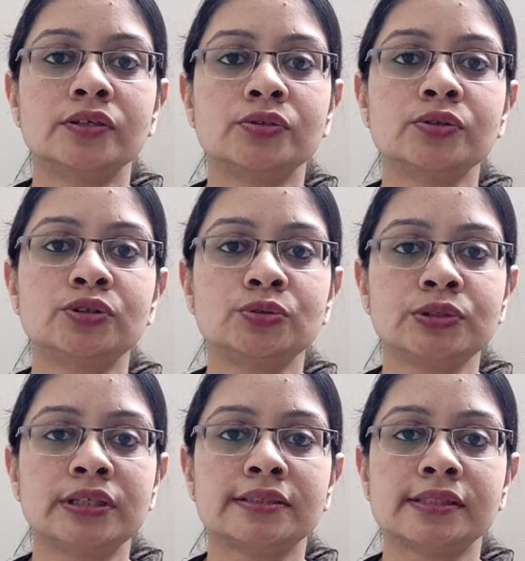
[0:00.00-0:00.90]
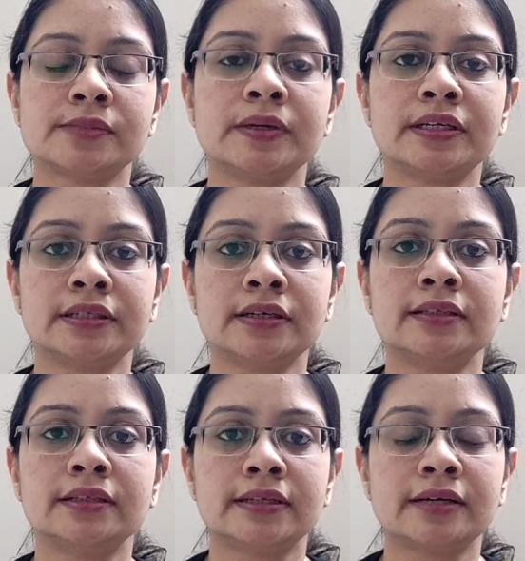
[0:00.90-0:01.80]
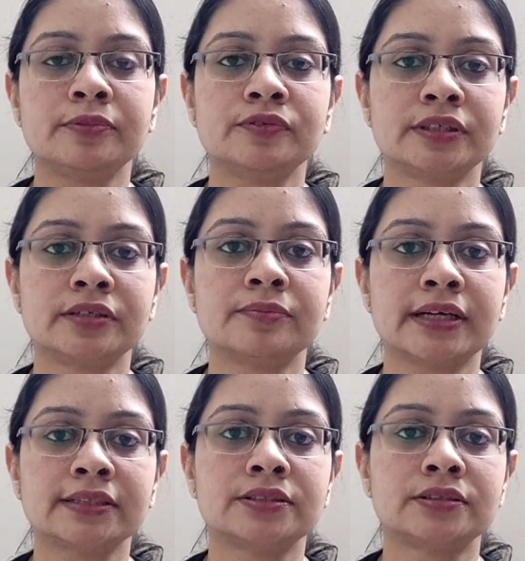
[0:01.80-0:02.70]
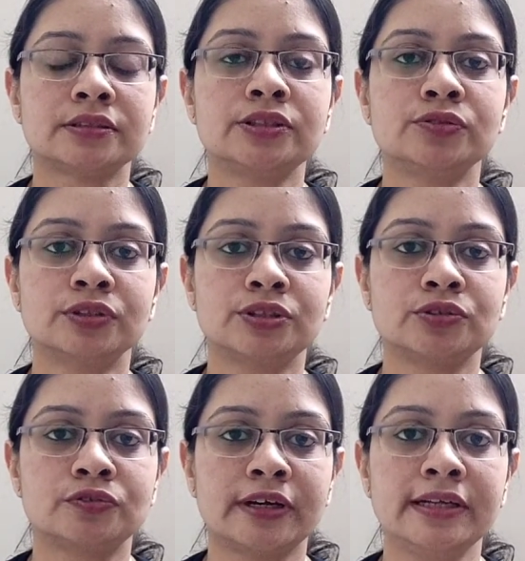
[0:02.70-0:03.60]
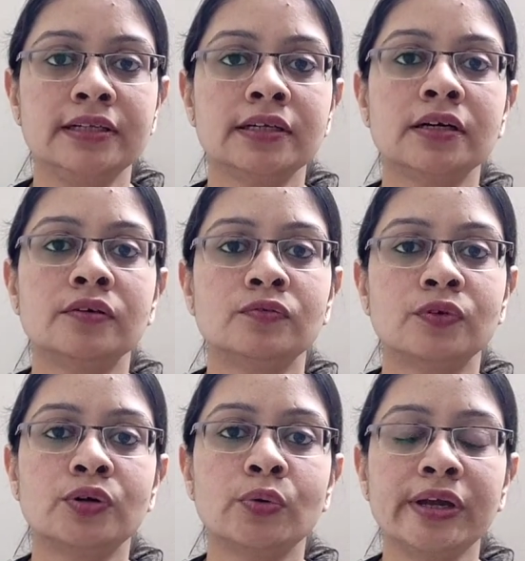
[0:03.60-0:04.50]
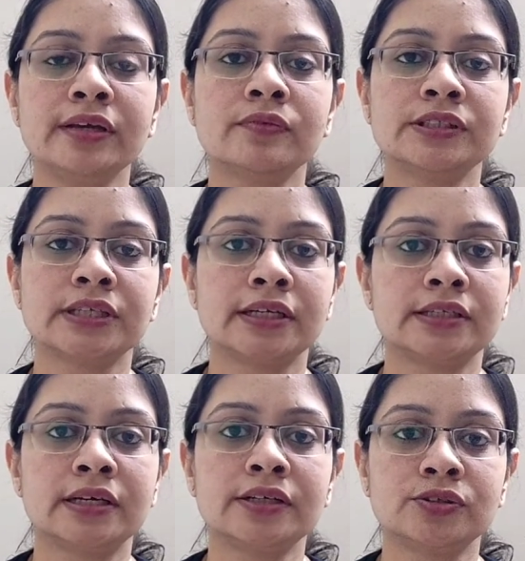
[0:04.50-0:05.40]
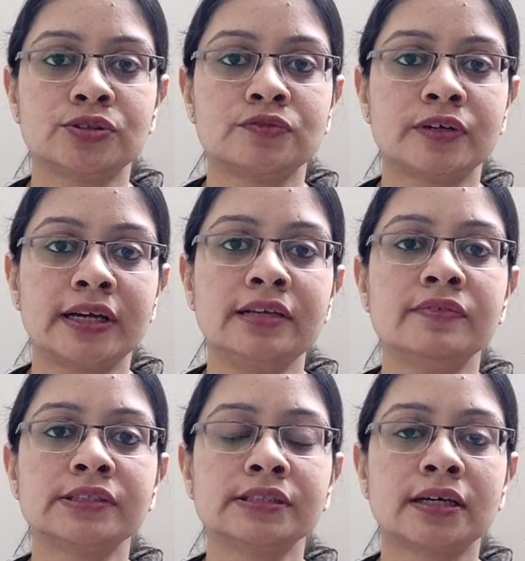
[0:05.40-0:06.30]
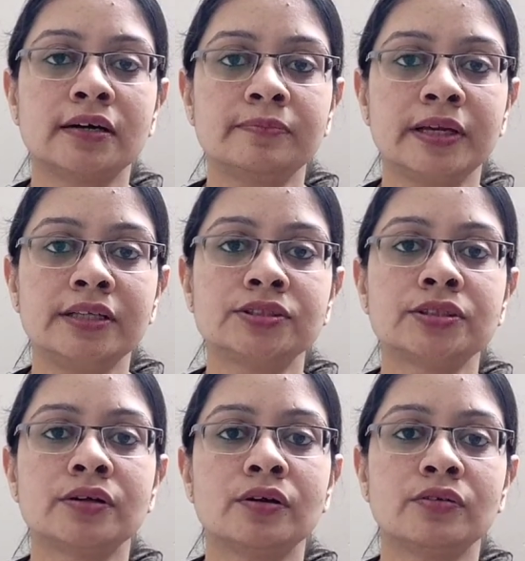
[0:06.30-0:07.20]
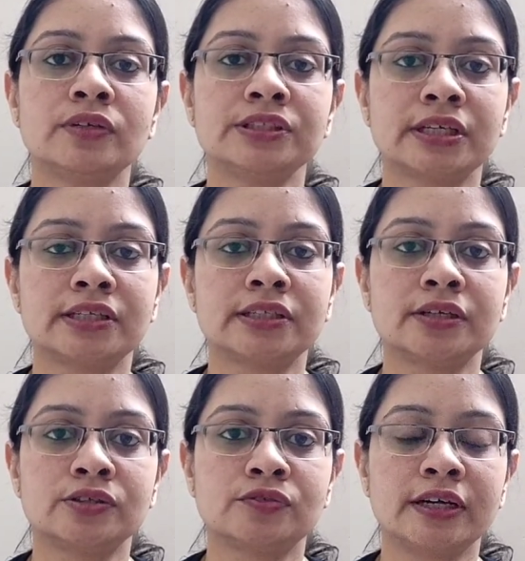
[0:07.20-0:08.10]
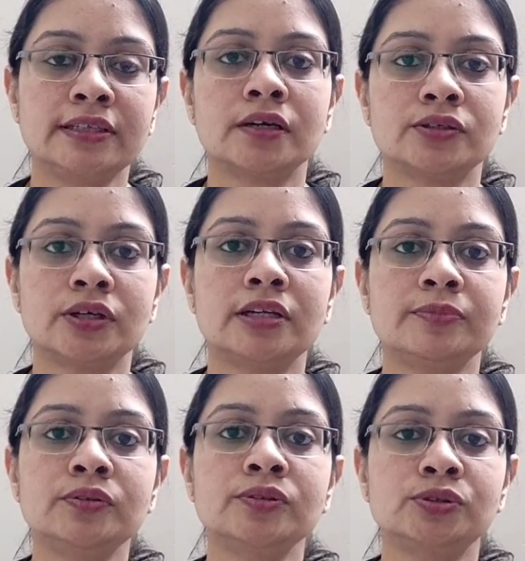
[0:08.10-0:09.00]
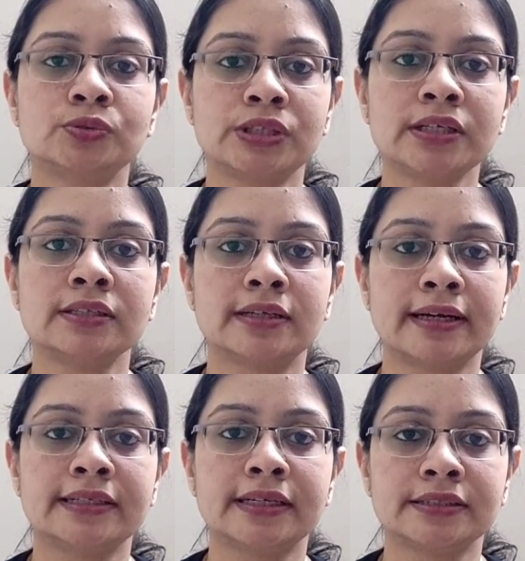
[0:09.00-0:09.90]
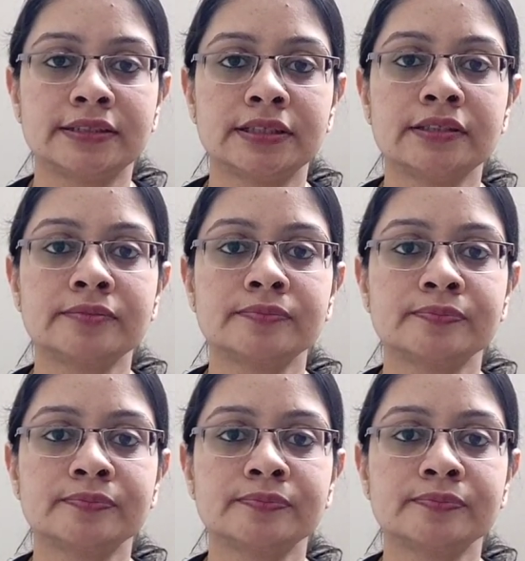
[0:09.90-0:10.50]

You can choose the assessment year and the type of income tax return you wish to file. For knowing which I T R you should file, visit our page on which I T R to file to help you in choosing the right I T R.